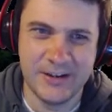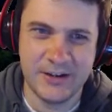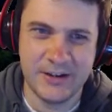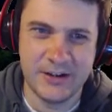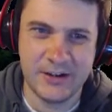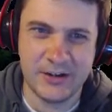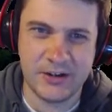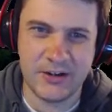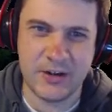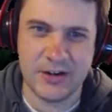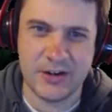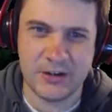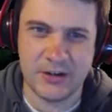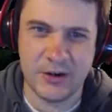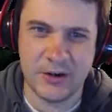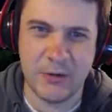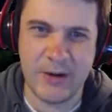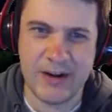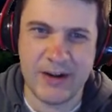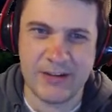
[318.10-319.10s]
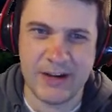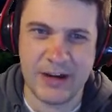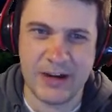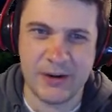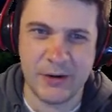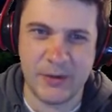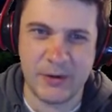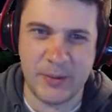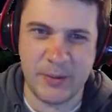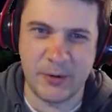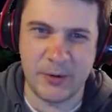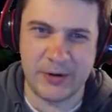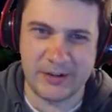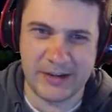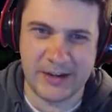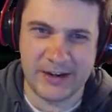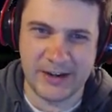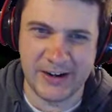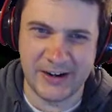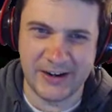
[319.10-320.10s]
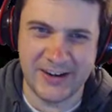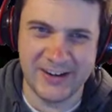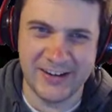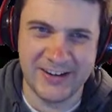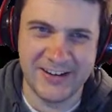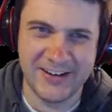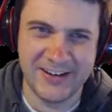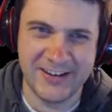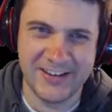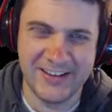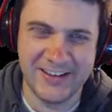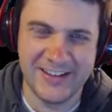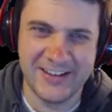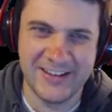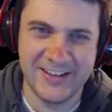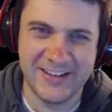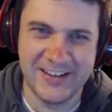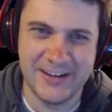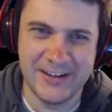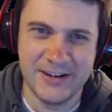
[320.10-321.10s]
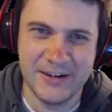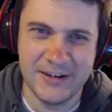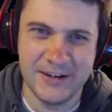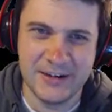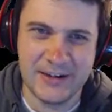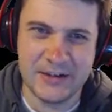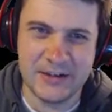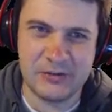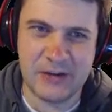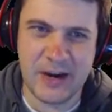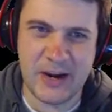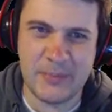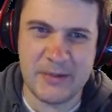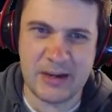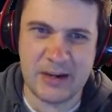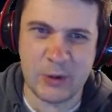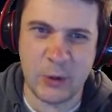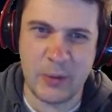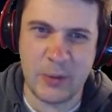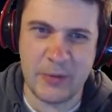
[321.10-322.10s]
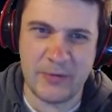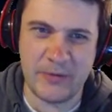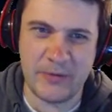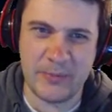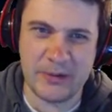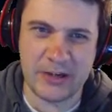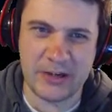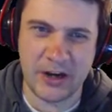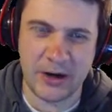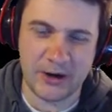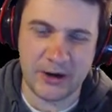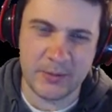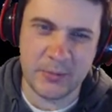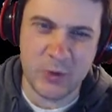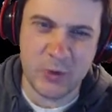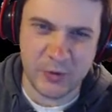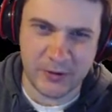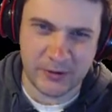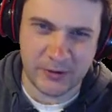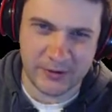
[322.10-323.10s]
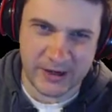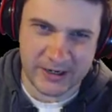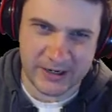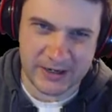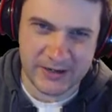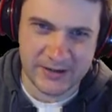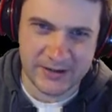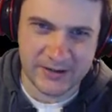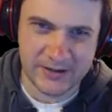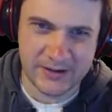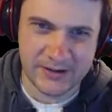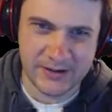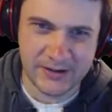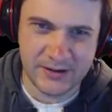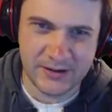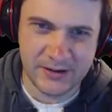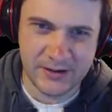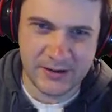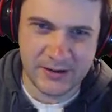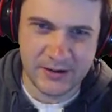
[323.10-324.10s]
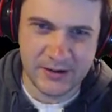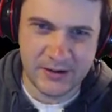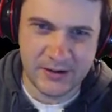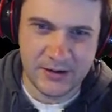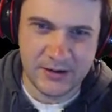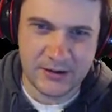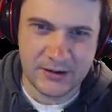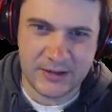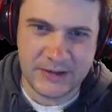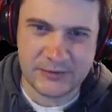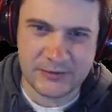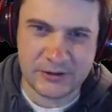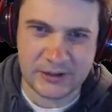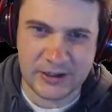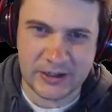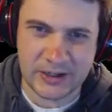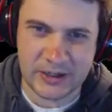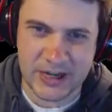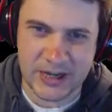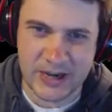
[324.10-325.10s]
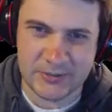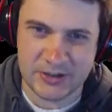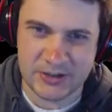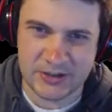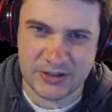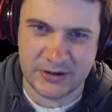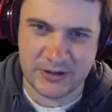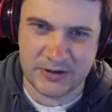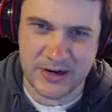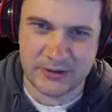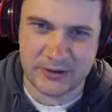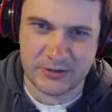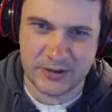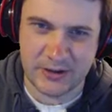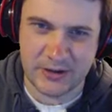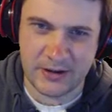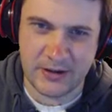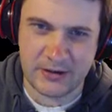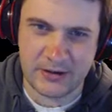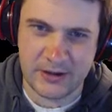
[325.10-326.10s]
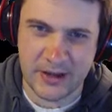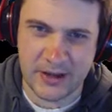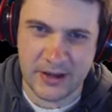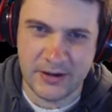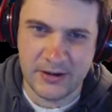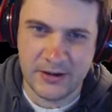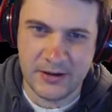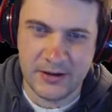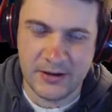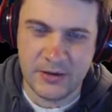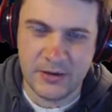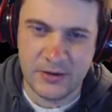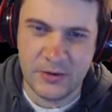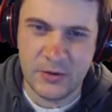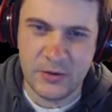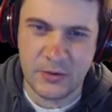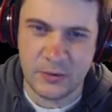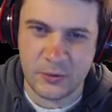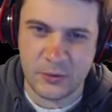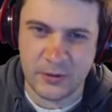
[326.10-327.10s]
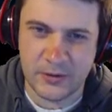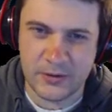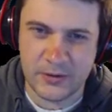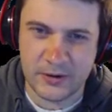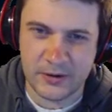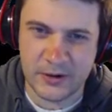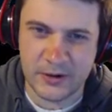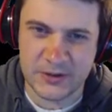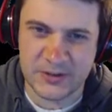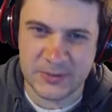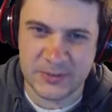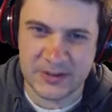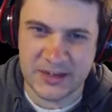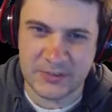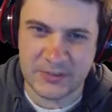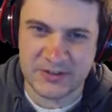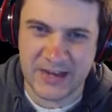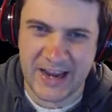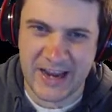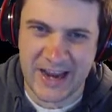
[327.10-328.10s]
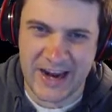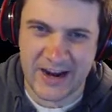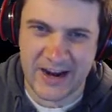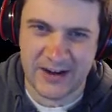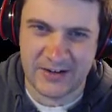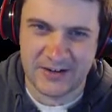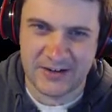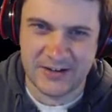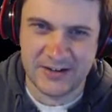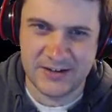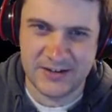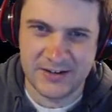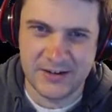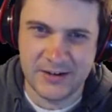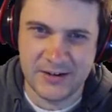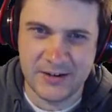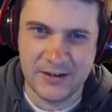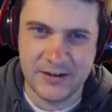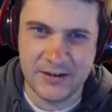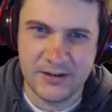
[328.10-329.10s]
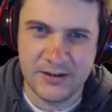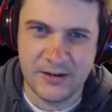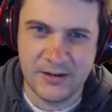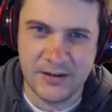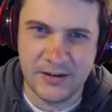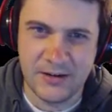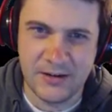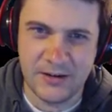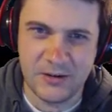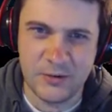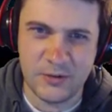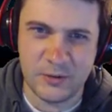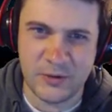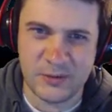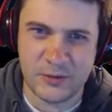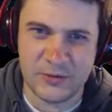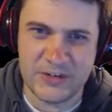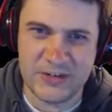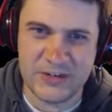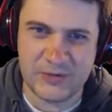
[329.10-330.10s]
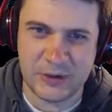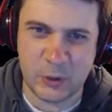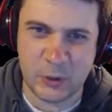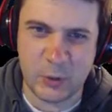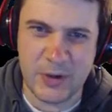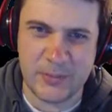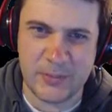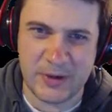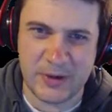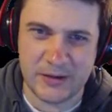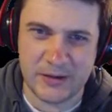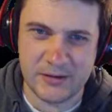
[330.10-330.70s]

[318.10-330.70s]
Good. Go write that on your report later. Let's grab the equipment from the car and move already. Left-click an object to interact with it. Okay. Ooh, the cursor becomes a hand. Ooh, we received equipment.